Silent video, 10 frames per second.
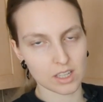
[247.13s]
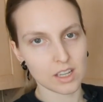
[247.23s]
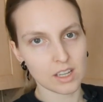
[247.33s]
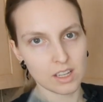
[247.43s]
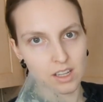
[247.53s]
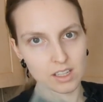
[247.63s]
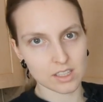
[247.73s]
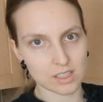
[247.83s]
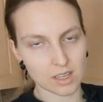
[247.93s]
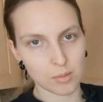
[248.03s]
It
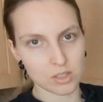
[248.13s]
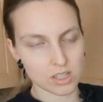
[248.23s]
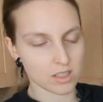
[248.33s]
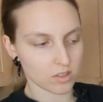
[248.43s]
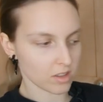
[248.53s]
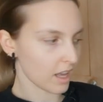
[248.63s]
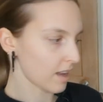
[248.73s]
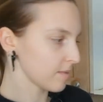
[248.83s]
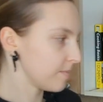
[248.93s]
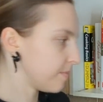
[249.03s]
doesn't get much easier than that.